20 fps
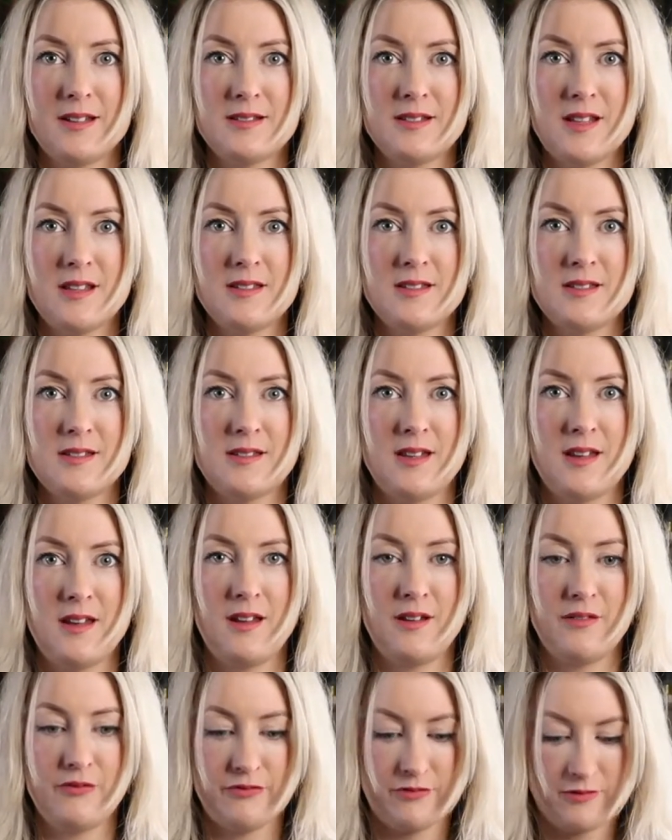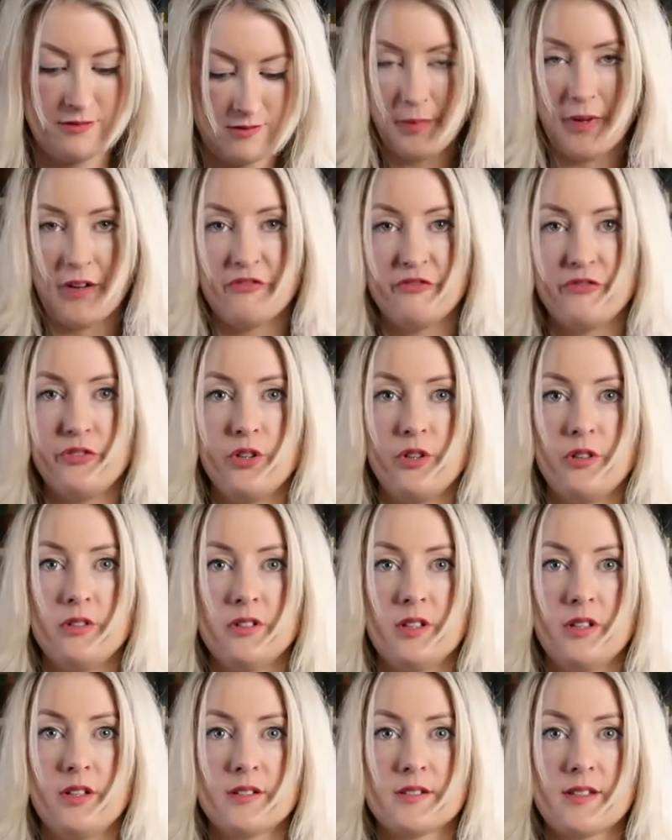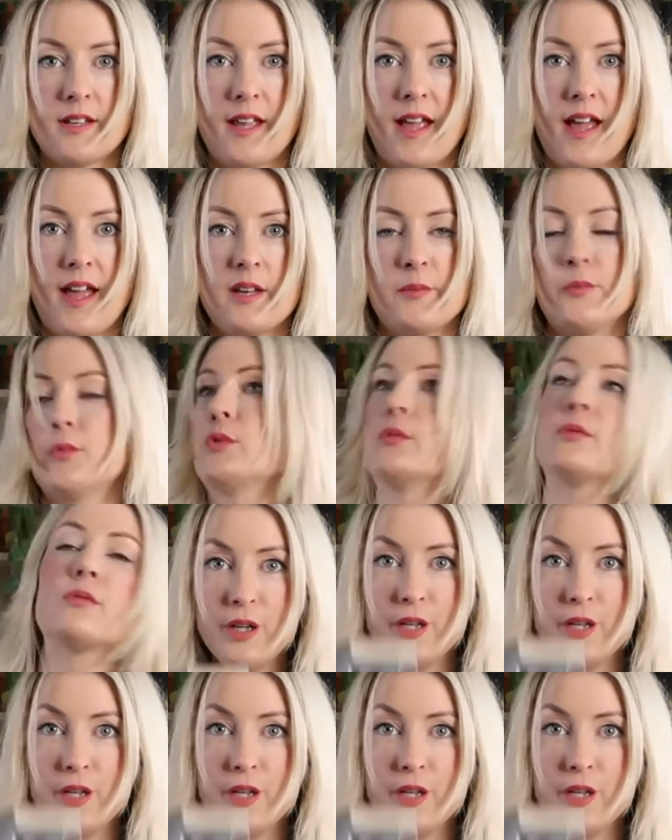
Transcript: sensitive about food that looks like animals?